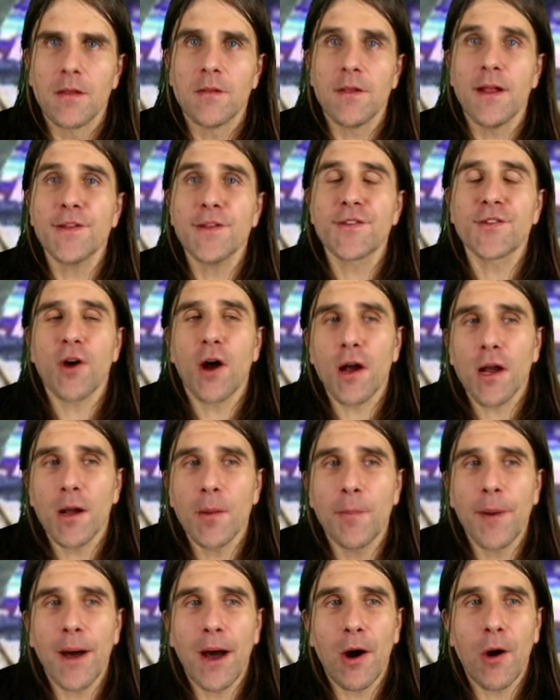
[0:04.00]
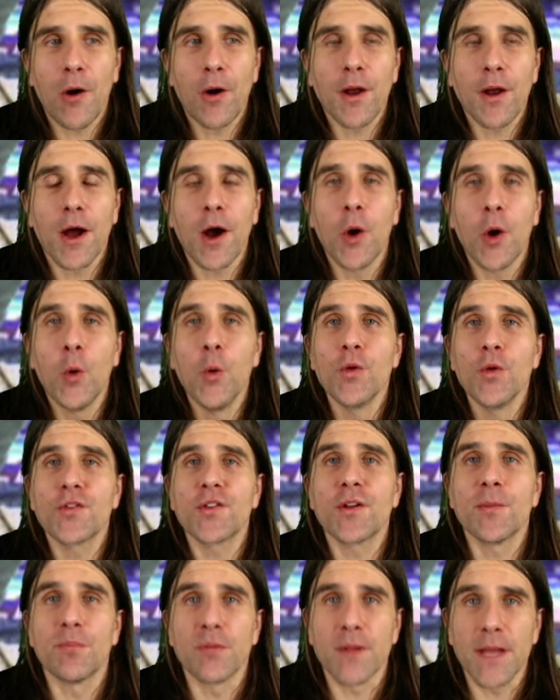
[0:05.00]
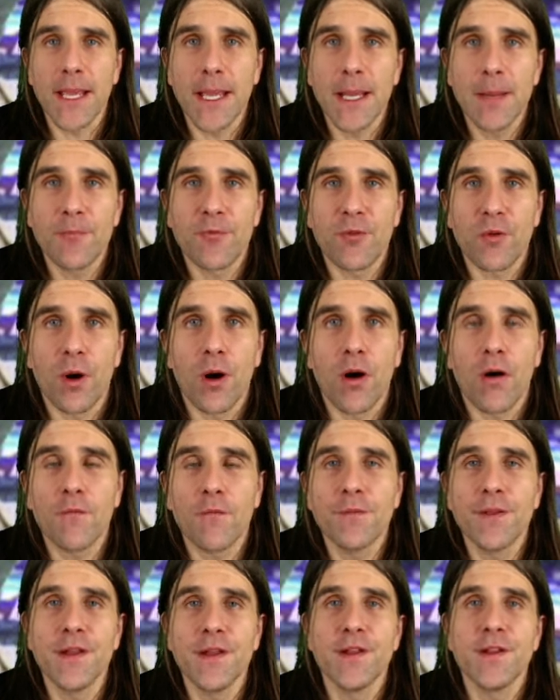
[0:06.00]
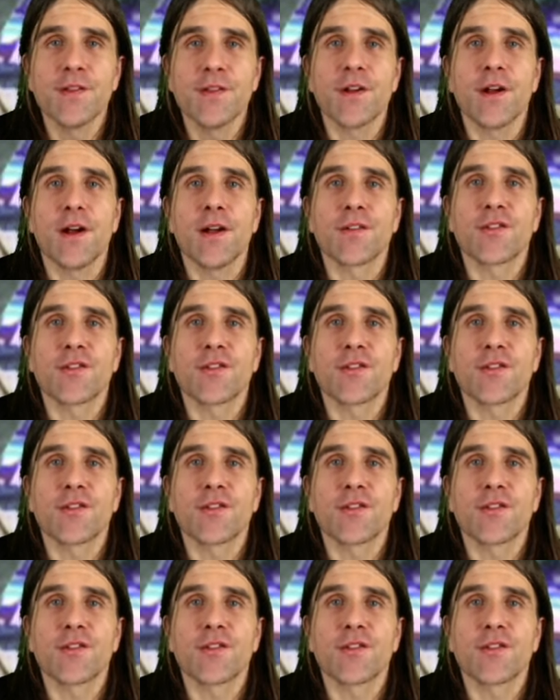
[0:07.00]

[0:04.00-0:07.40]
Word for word: Let's talk about uh, who's to blame for all these uh,